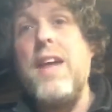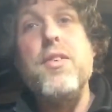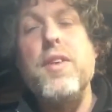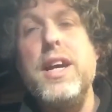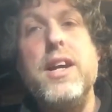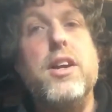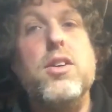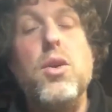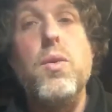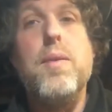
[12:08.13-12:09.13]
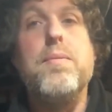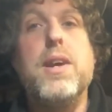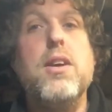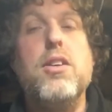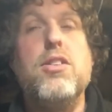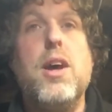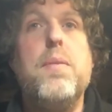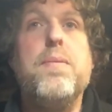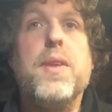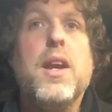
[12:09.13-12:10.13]
really going to do one because
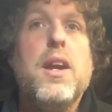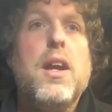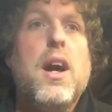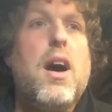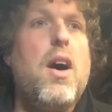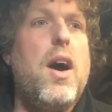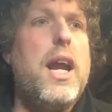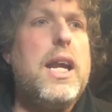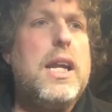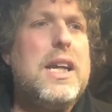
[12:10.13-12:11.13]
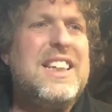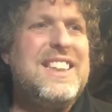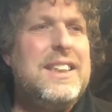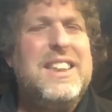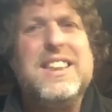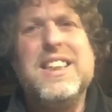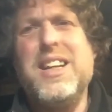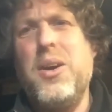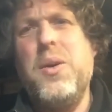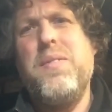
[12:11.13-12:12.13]
I don't
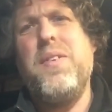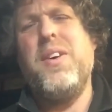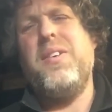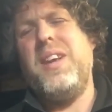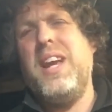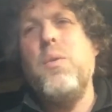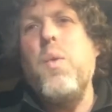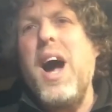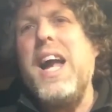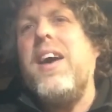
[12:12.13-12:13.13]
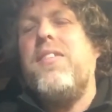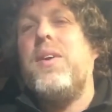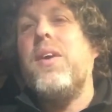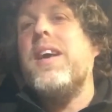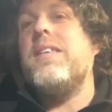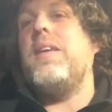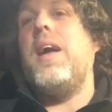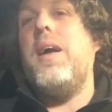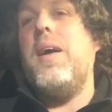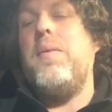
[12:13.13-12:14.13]
know, in a way I feel like
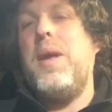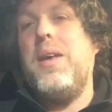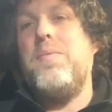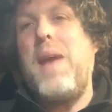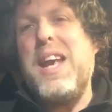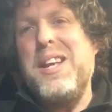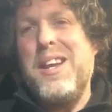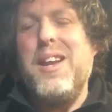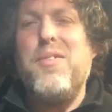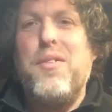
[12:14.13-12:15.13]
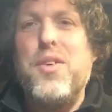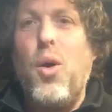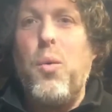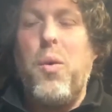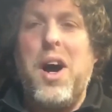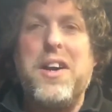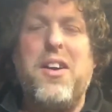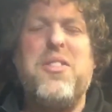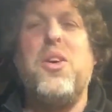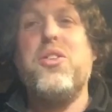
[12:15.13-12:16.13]
it's begging, and if I've got one,
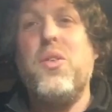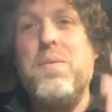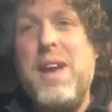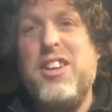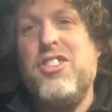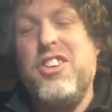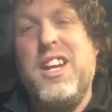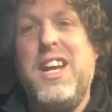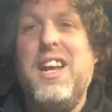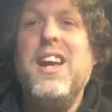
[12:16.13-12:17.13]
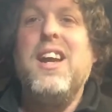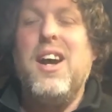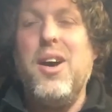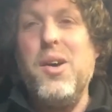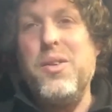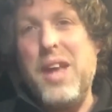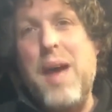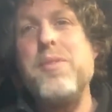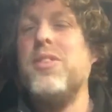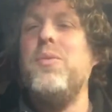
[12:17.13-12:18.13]
I've got to sort of mention it. Oh, the
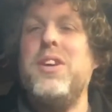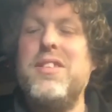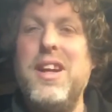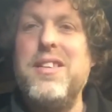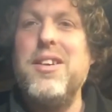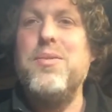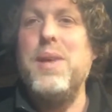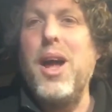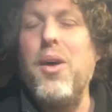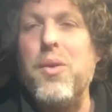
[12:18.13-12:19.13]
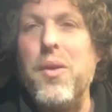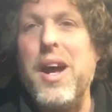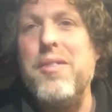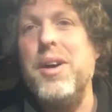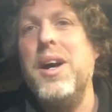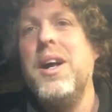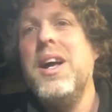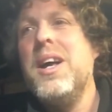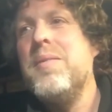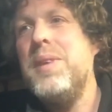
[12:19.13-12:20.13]
Amazon wish list is below or whatever.
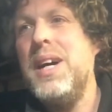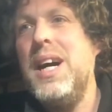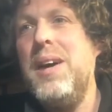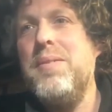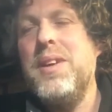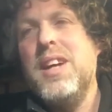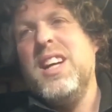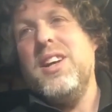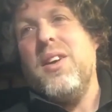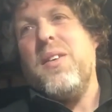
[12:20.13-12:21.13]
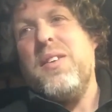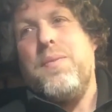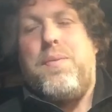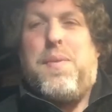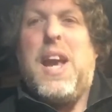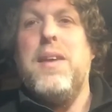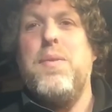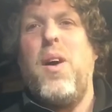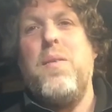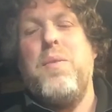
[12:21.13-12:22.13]
But you know, if
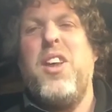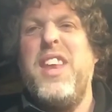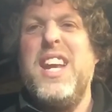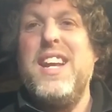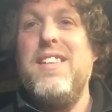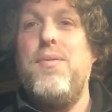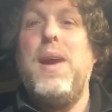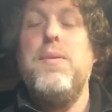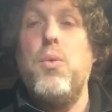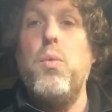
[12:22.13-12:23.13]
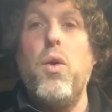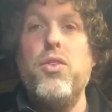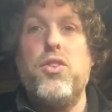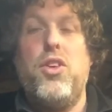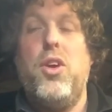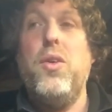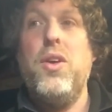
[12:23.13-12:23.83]
people, my thinking is, if people want to,